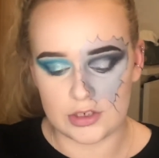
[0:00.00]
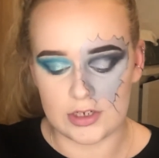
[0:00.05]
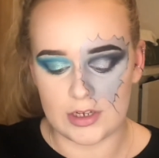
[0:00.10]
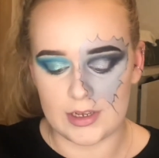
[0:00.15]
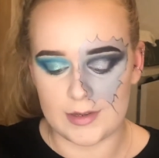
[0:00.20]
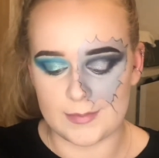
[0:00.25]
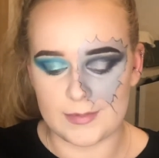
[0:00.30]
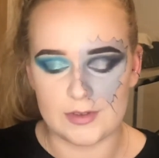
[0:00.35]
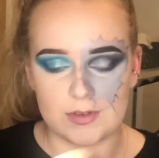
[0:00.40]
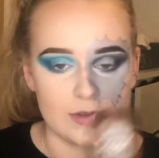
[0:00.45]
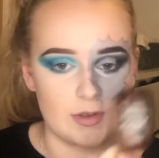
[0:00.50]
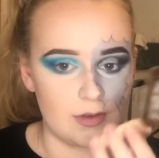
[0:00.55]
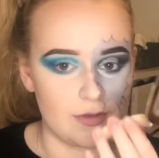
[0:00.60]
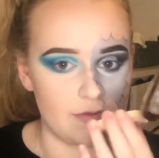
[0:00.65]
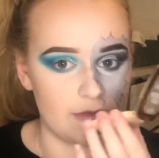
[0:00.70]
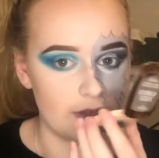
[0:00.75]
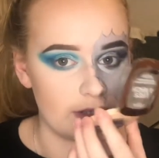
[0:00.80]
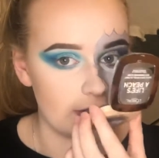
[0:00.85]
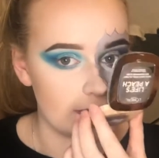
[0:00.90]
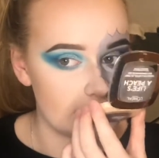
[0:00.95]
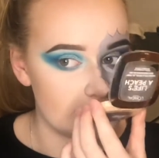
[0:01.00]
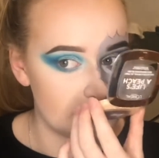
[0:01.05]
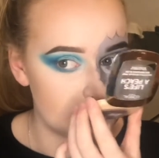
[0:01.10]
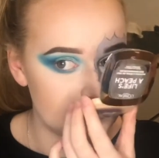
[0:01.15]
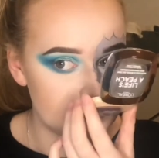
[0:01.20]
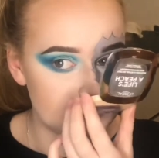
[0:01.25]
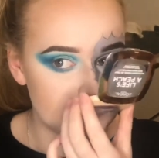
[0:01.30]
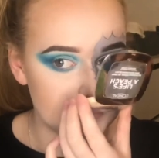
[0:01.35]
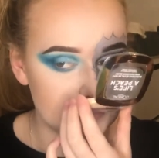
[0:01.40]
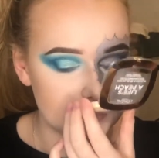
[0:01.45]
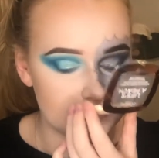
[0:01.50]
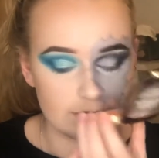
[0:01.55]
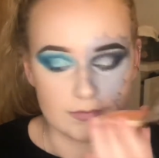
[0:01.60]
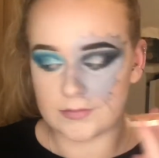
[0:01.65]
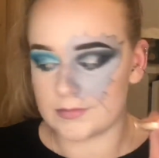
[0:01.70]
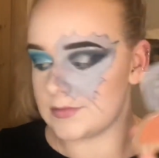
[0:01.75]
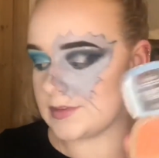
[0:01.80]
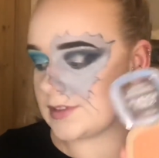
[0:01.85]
I absolutely love this. It